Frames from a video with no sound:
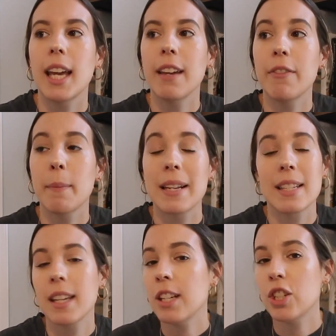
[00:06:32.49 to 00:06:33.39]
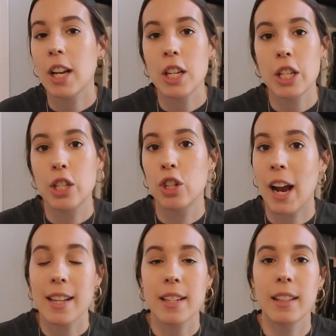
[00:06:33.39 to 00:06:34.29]
If my skin changes
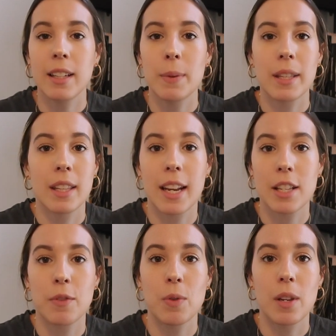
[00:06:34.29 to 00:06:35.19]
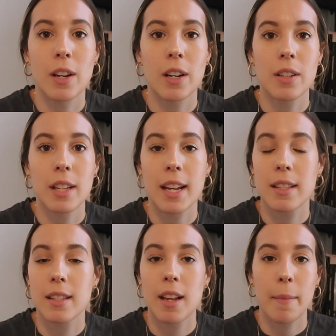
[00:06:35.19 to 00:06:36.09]
drastically within the next few years
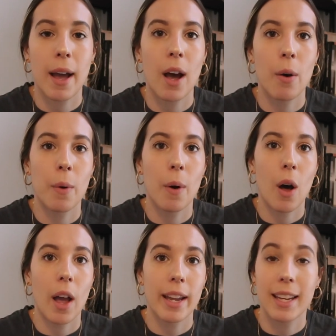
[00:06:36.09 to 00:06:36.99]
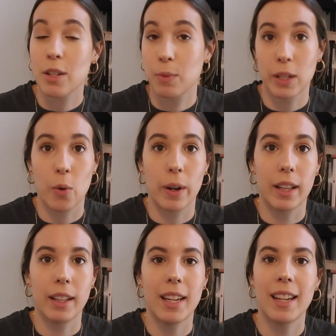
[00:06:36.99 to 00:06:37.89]
and somehow it gets really
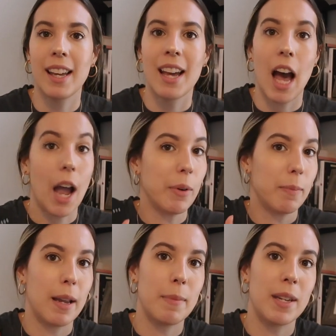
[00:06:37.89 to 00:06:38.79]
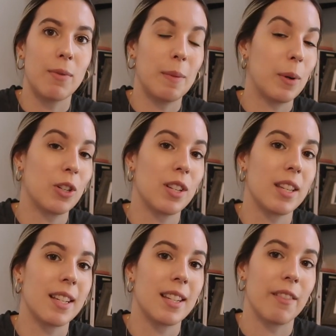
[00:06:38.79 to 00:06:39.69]
oily, I would maybe repurchase
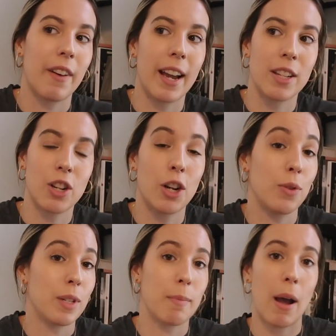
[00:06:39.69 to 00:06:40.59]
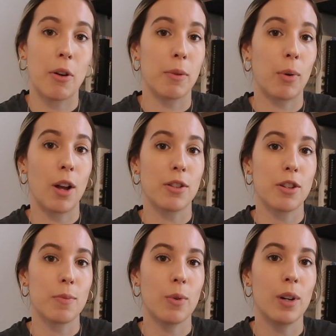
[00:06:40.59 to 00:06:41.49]
this if I start using powder
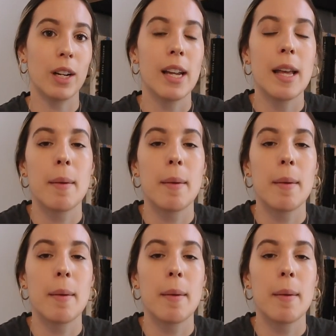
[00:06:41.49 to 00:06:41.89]
bronzers more.